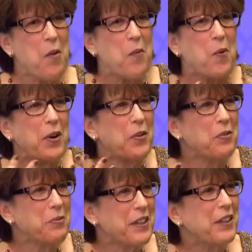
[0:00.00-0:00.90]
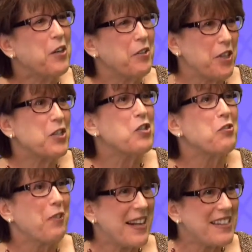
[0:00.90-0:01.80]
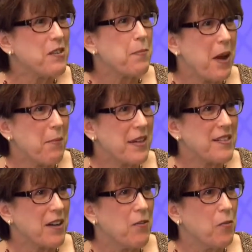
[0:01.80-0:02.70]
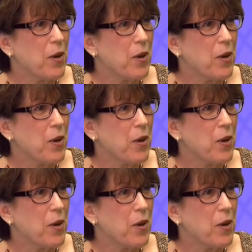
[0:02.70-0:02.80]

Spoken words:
what are the really good strengths about myself,